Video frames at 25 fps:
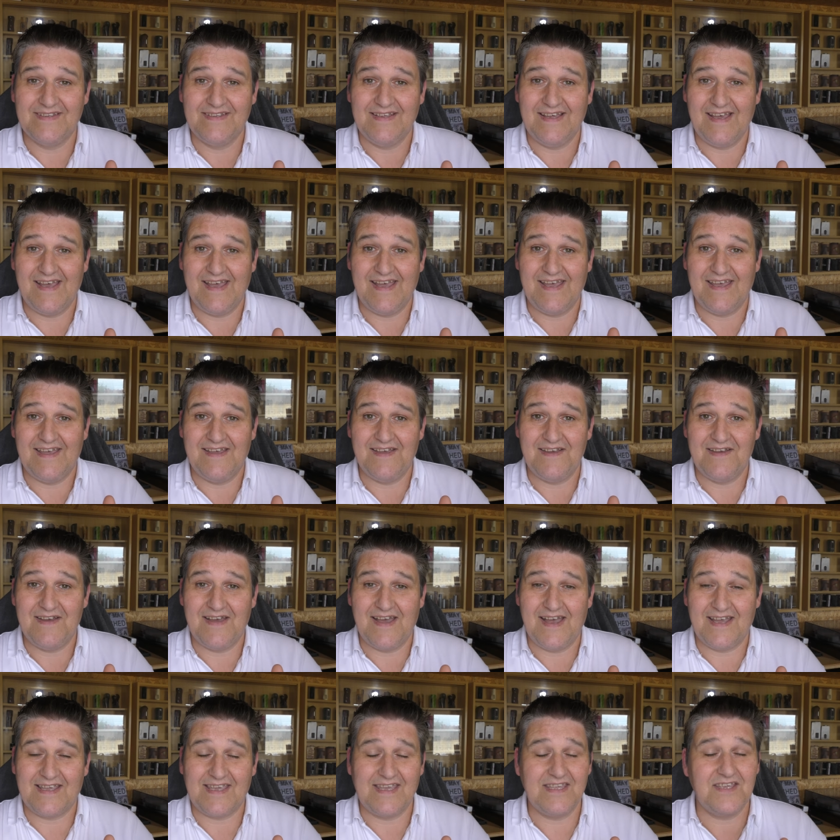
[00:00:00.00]

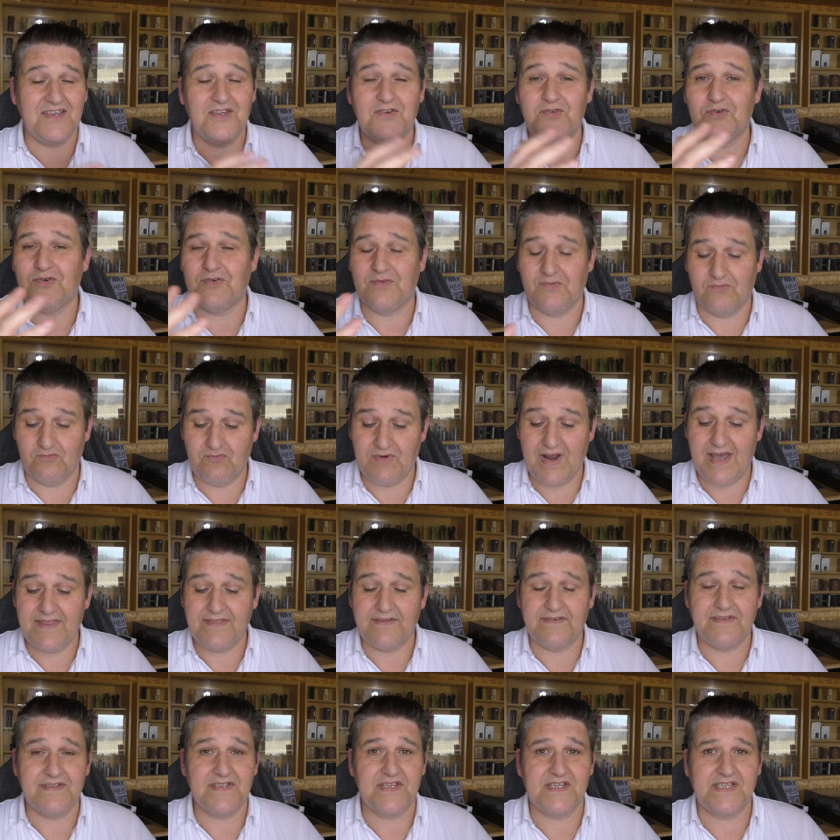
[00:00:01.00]
I could, you know,
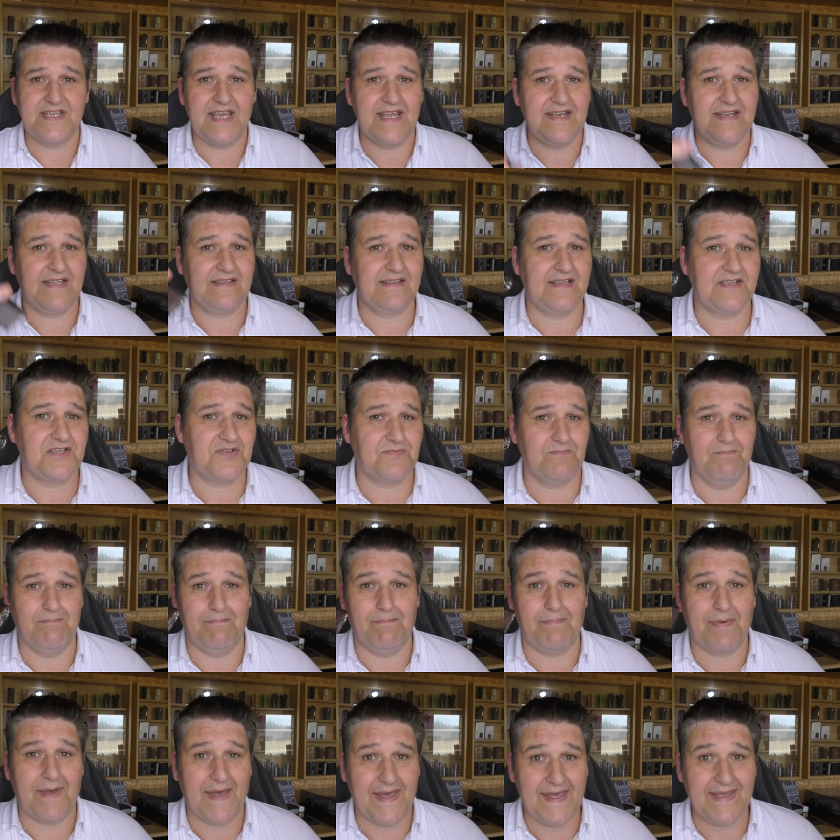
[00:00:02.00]
rather than sending this
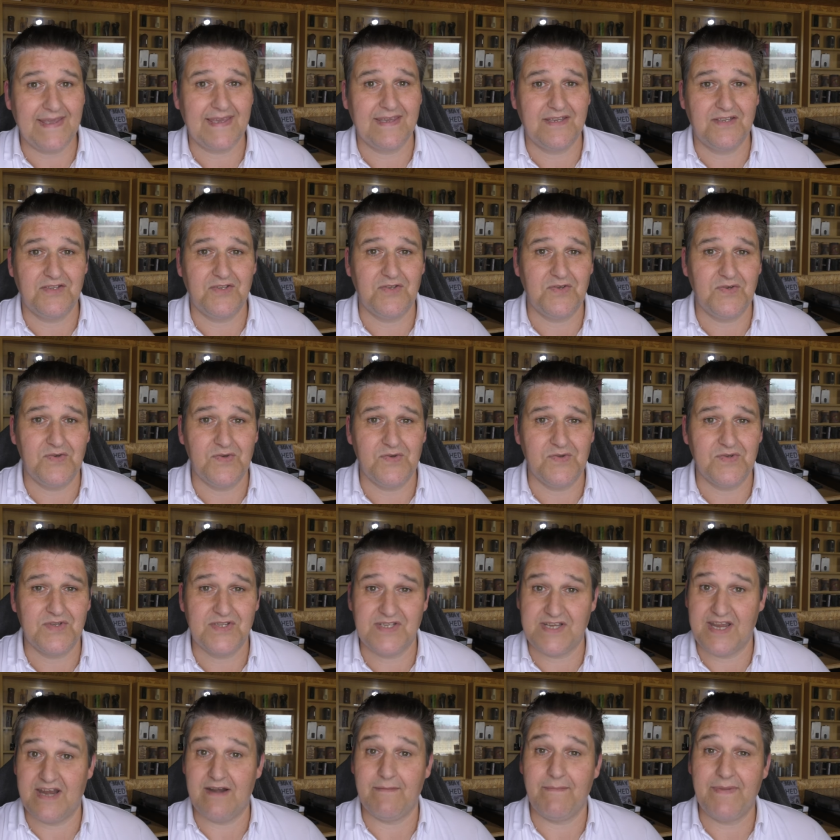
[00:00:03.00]
back to
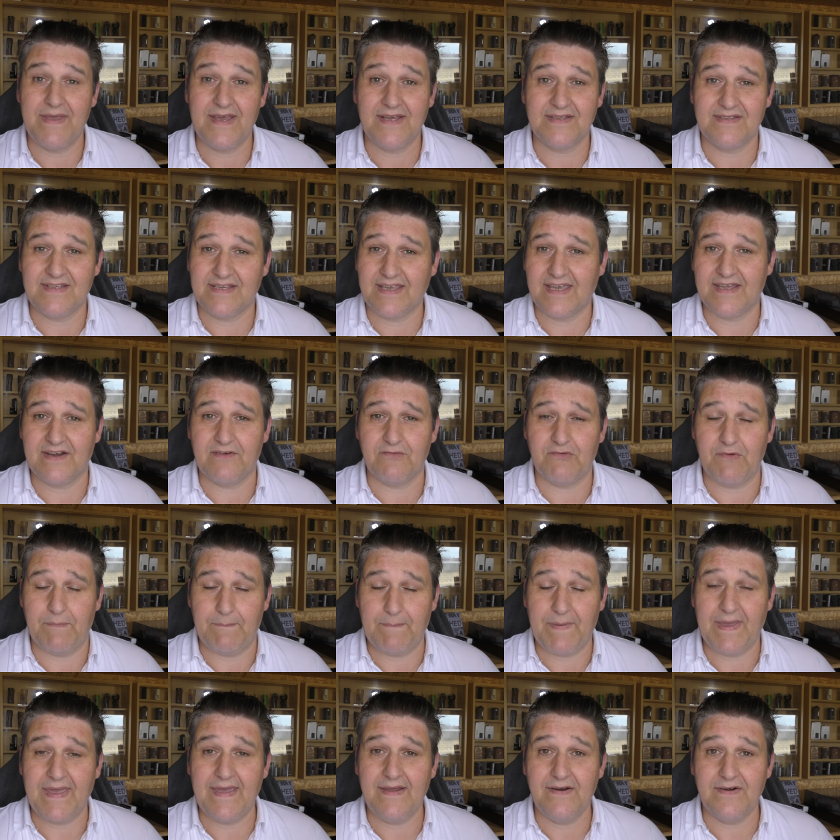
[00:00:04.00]
Serbia to get it
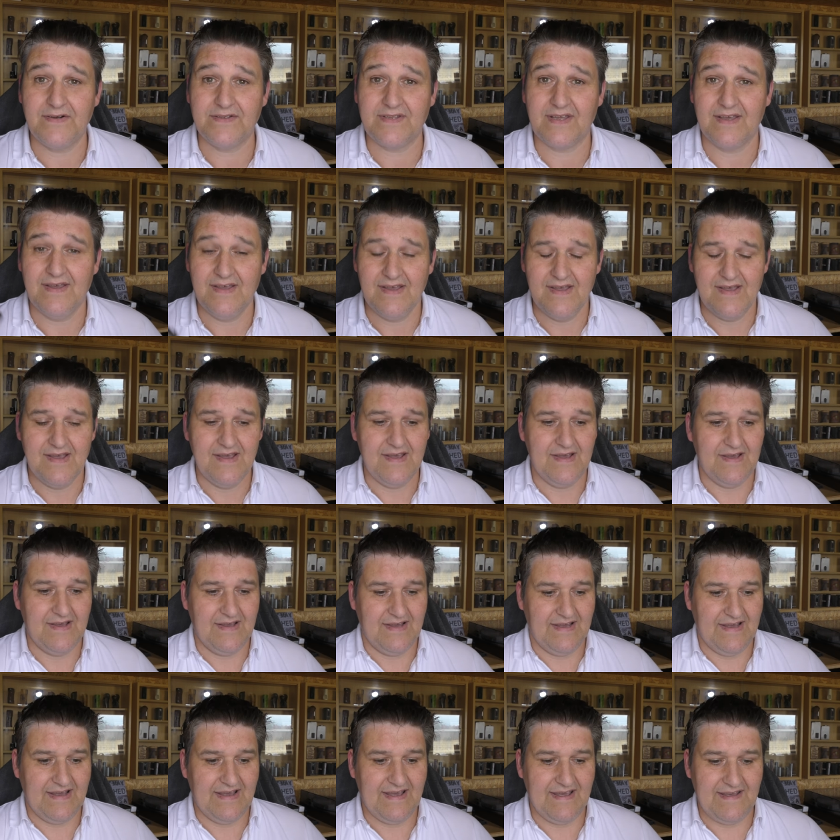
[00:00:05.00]
repaired,
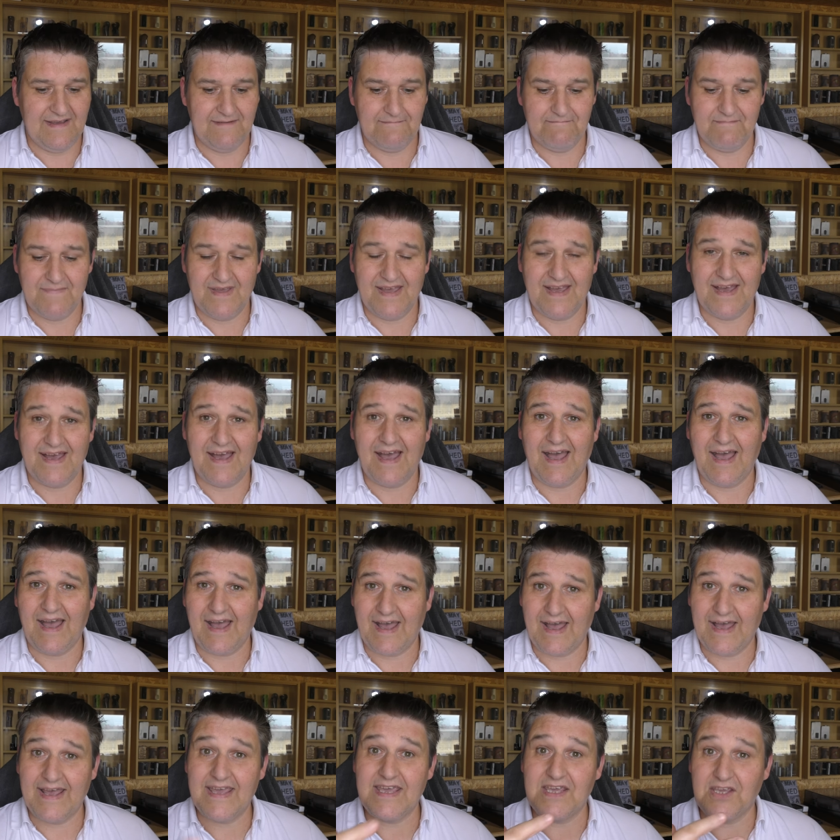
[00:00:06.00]

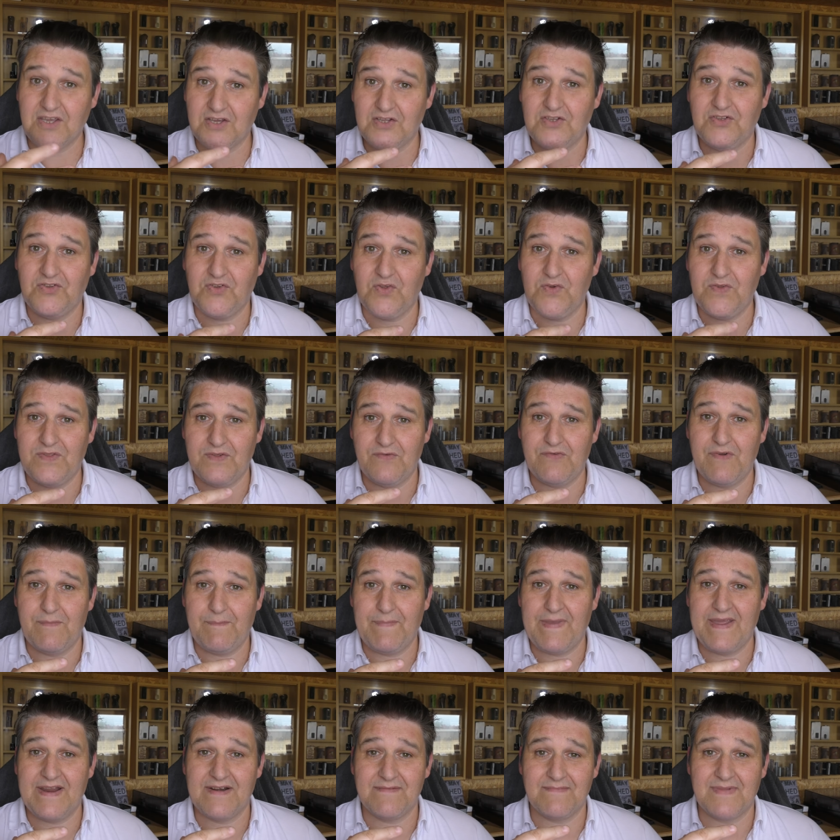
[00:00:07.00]
I could do the
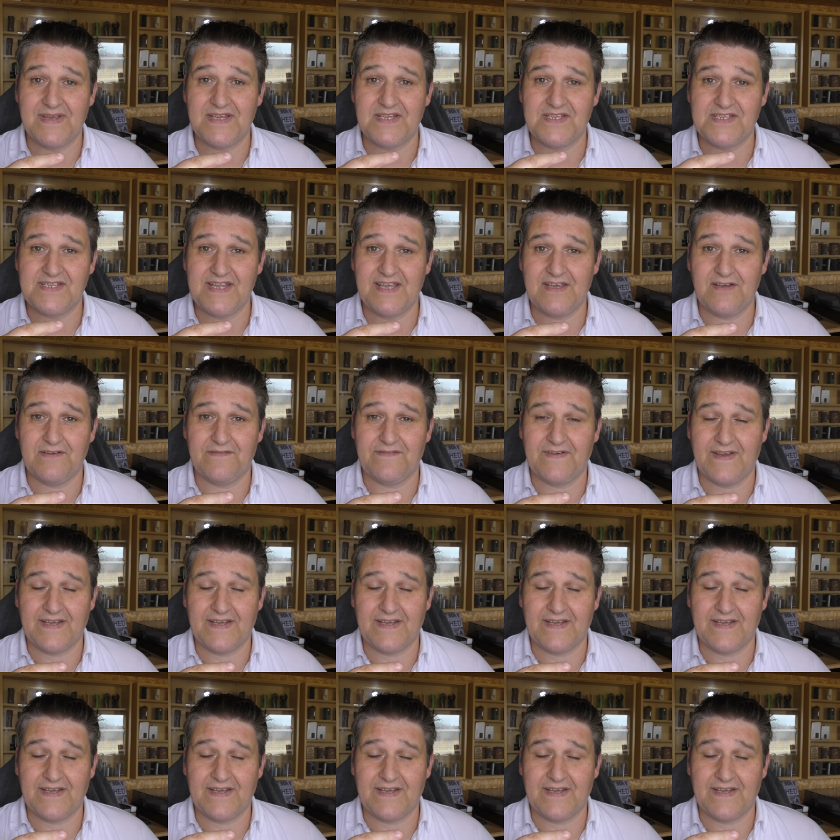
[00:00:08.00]
repair myself.